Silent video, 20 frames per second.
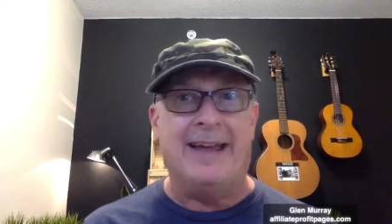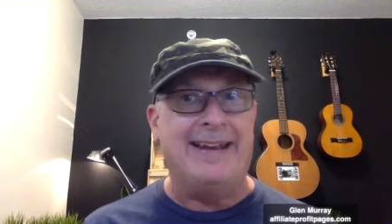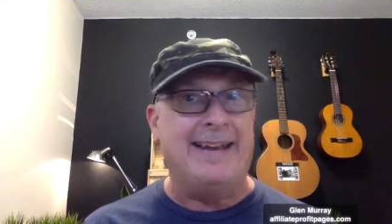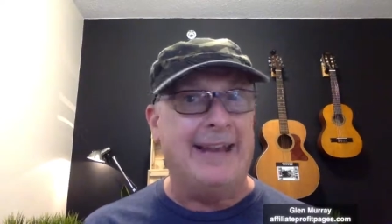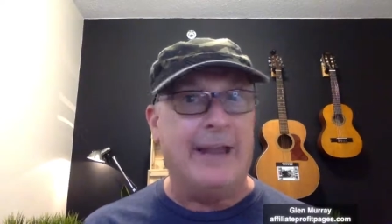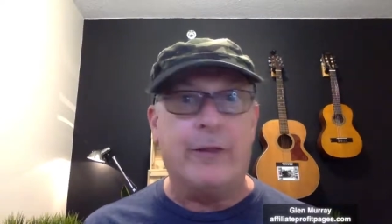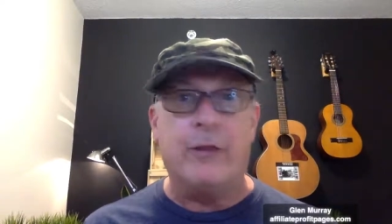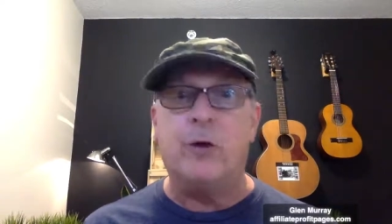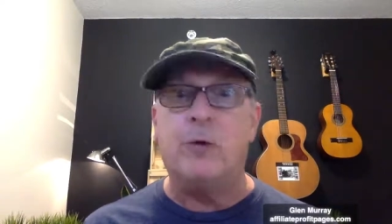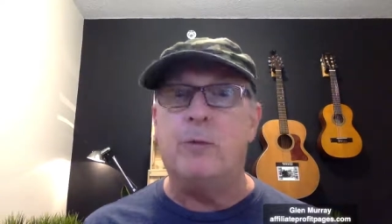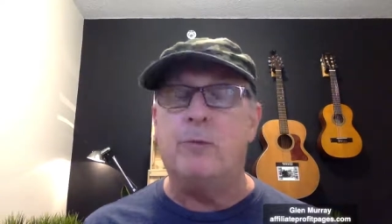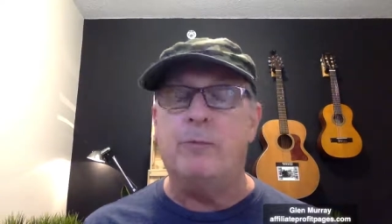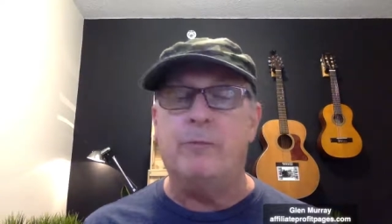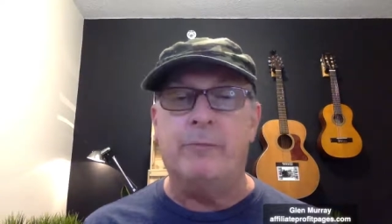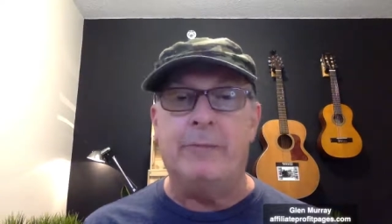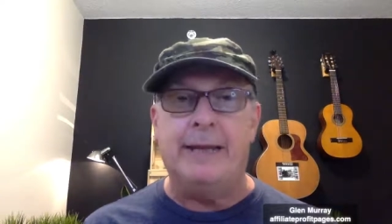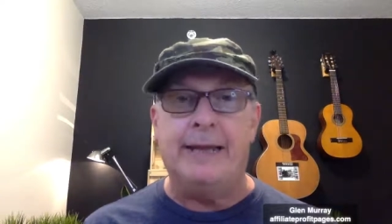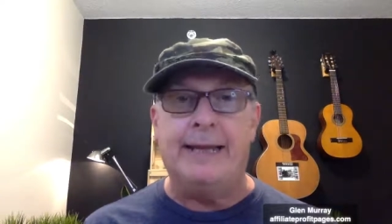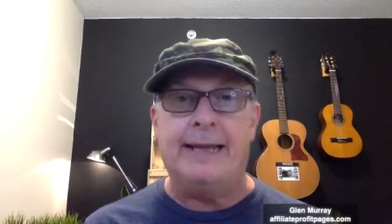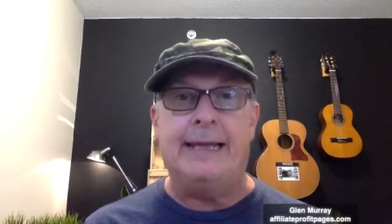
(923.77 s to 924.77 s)
another
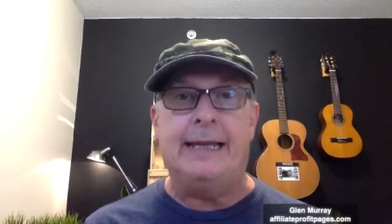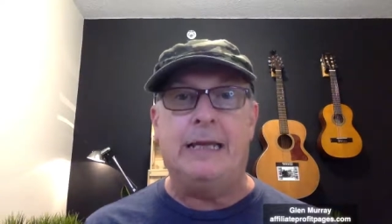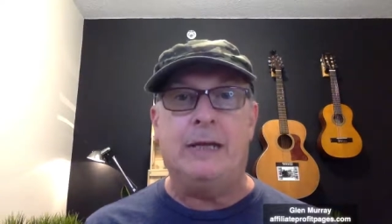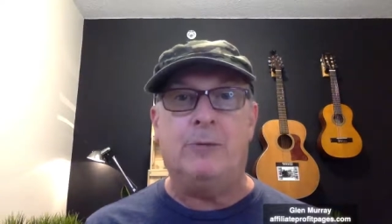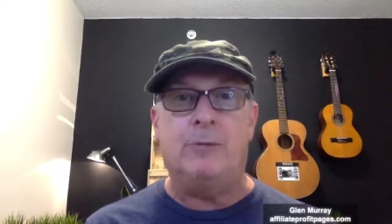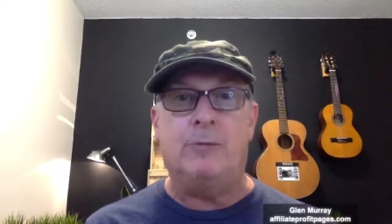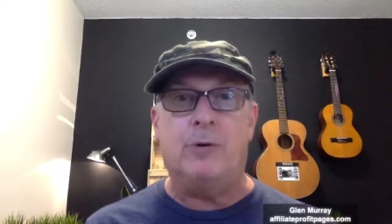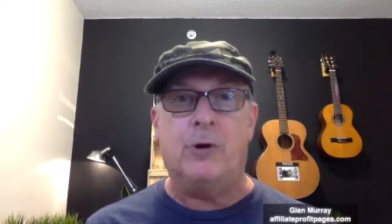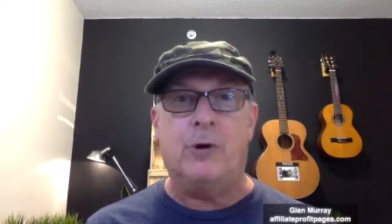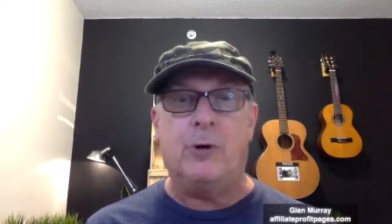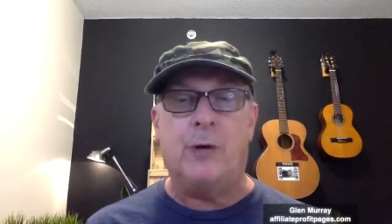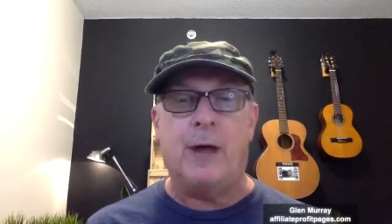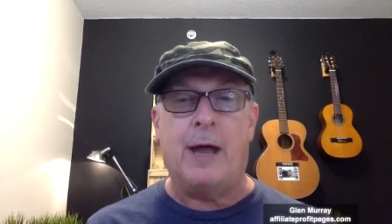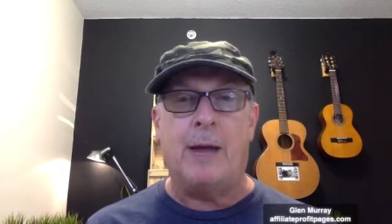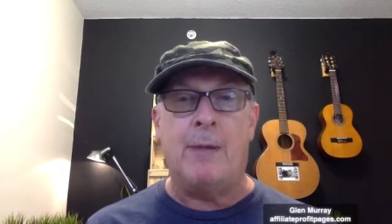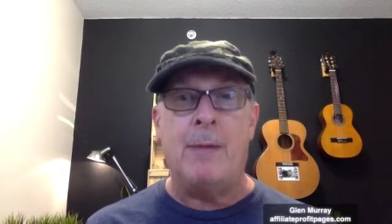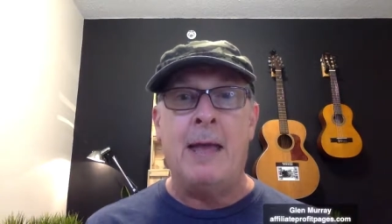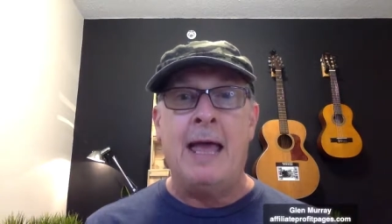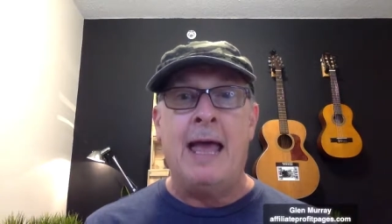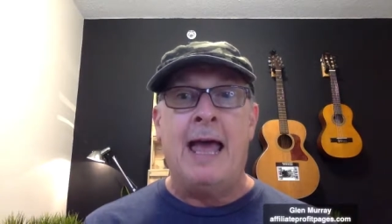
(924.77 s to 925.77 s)
big hit
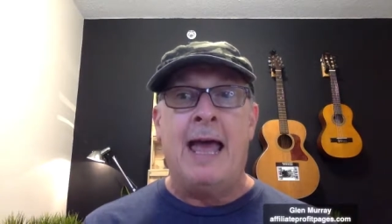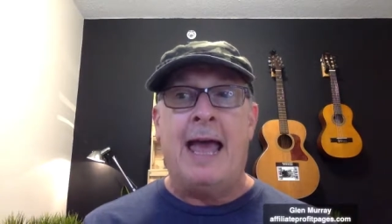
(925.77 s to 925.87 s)
program,